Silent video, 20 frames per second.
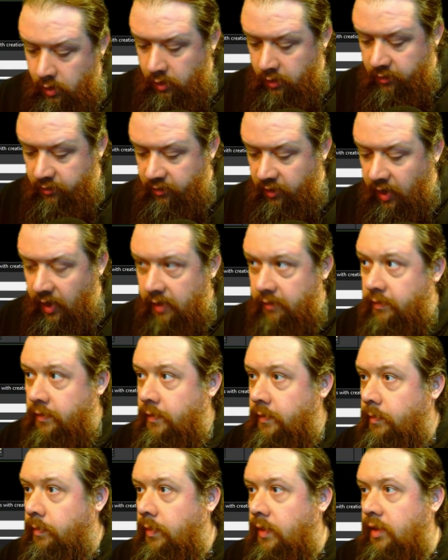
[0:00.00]

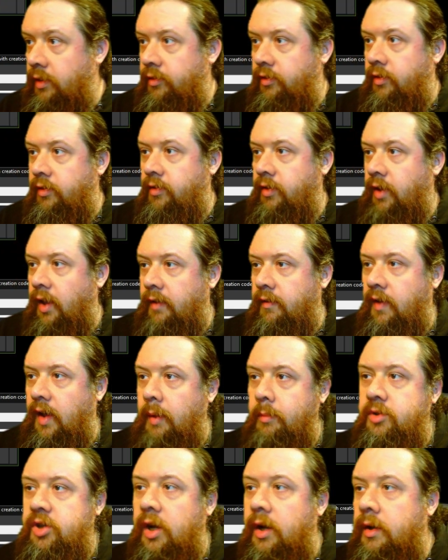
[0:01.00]
Save. This is the save
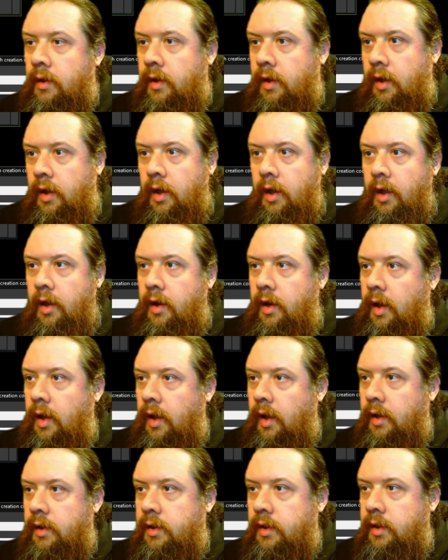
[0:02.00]
object. And
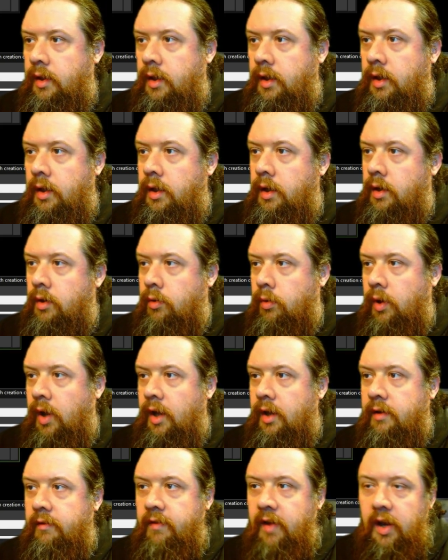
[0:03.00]
at the
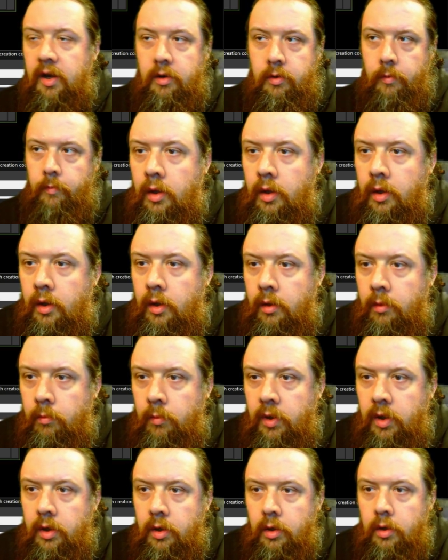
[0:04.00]
create event. And
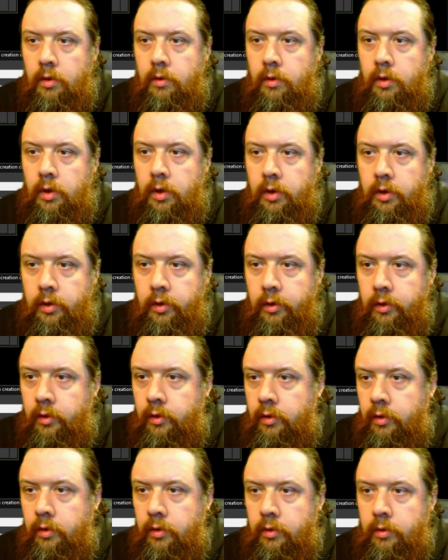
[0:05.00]
we are going
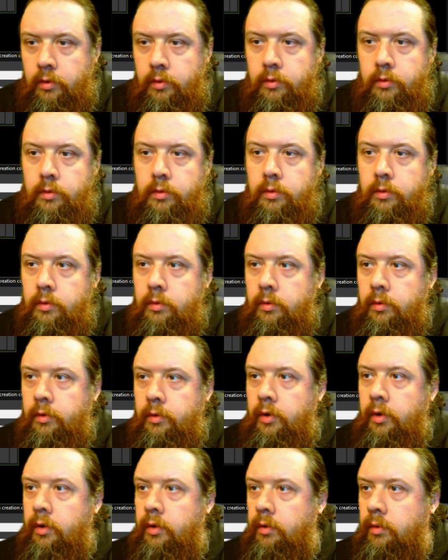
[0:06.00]
to
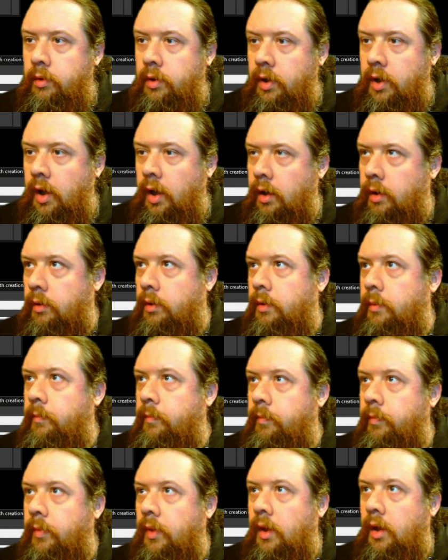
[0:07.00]
do the code.
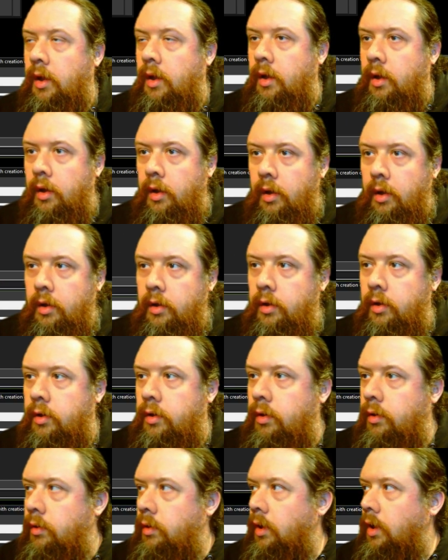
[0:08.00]
To
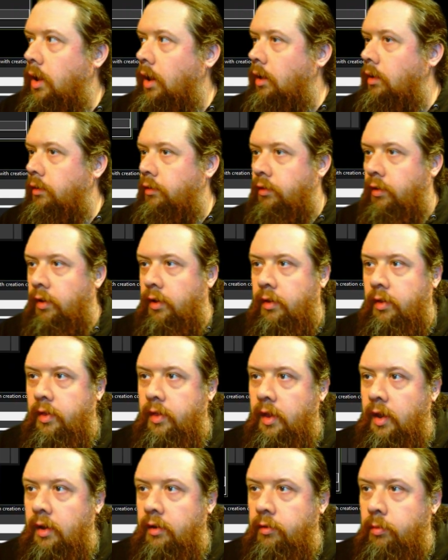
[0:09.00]
do the codes of
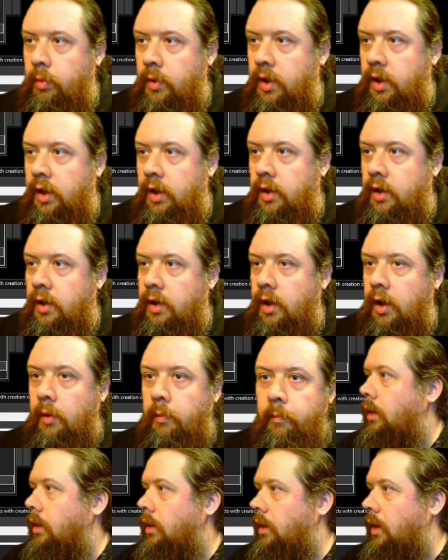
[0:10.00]
things we need to do.
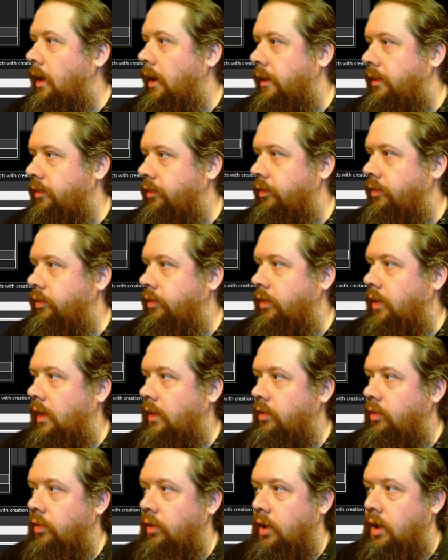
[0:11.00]

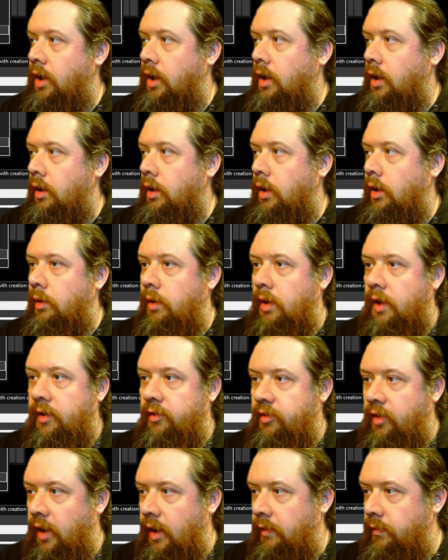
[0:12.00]
Let's look at our loading
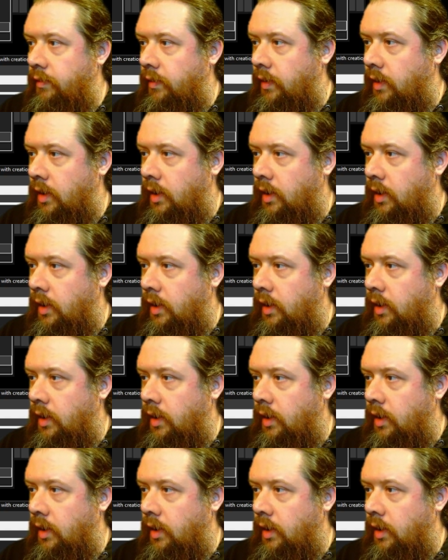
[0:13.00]
save.